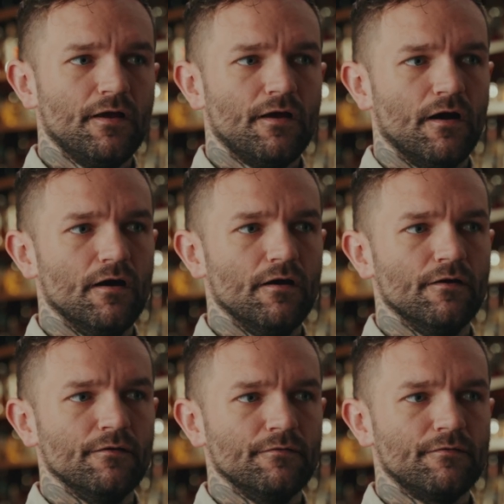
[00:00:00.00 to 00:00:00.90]

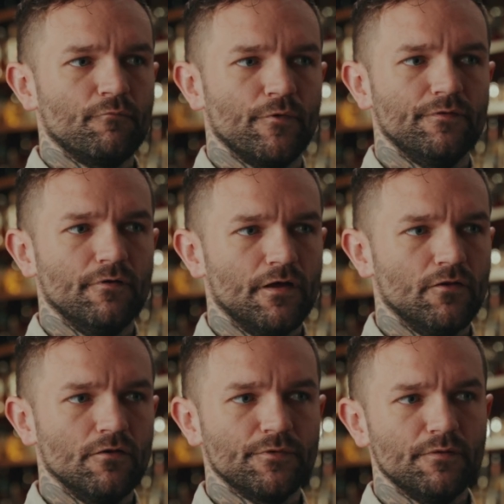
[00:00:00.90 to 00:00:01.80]

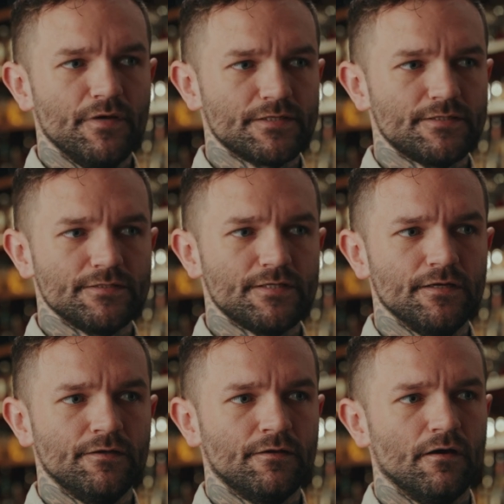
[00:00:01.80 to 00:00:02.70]
Along with the mixing
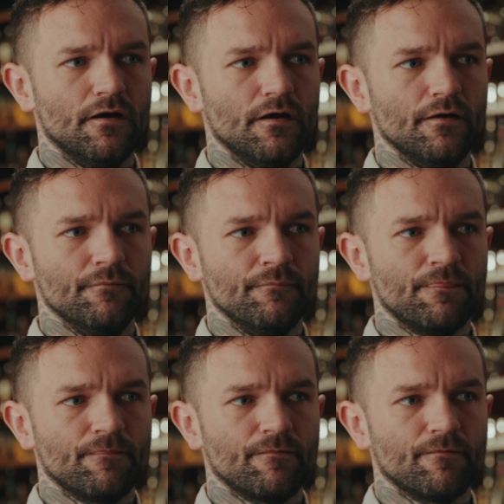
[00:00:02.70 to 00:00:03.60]
tin, I
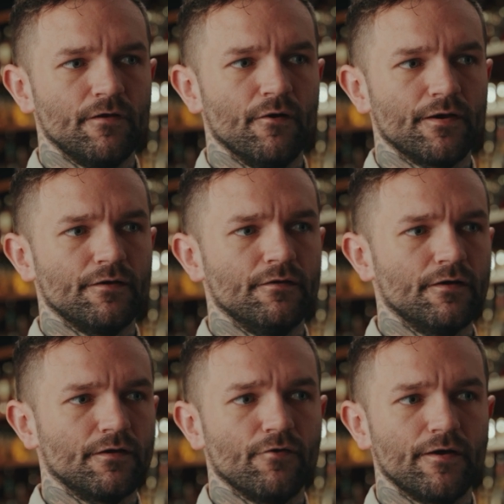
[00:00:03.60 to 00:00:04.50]

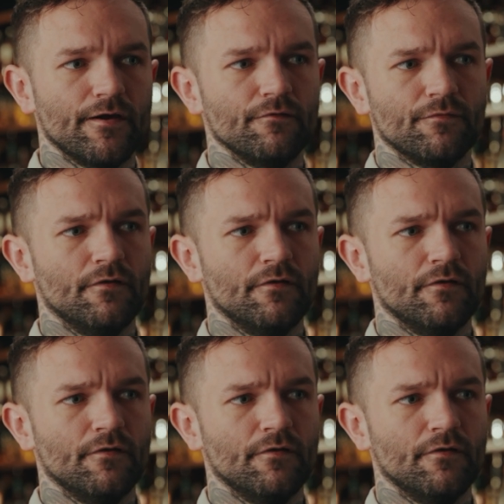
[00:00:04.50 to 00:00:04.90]
can crank out